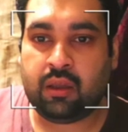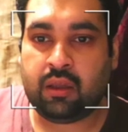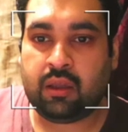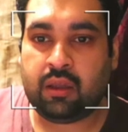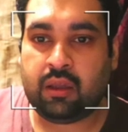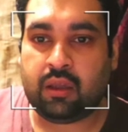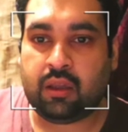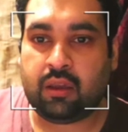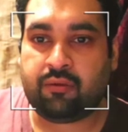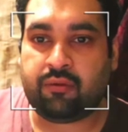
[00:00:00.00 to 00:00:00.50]

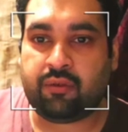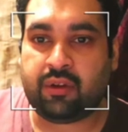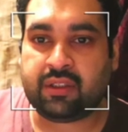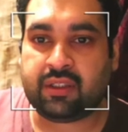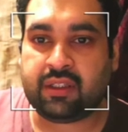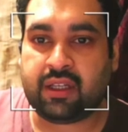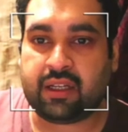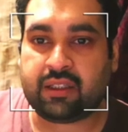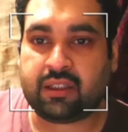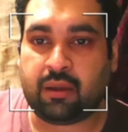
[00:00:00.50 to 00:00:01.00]
if I
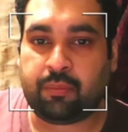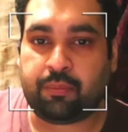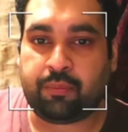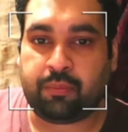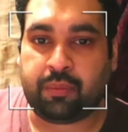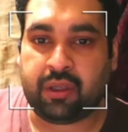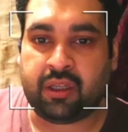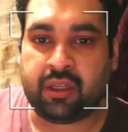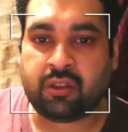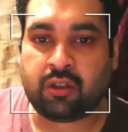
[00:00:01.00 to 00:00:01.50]
select the
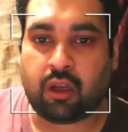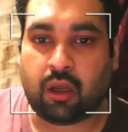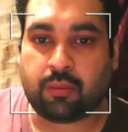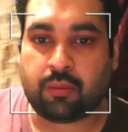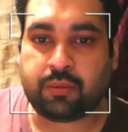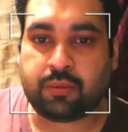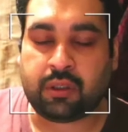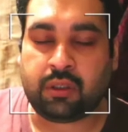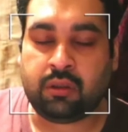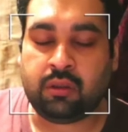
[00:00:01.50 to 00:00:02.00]
paste
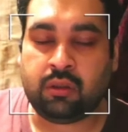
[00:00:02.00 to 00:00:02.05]
option,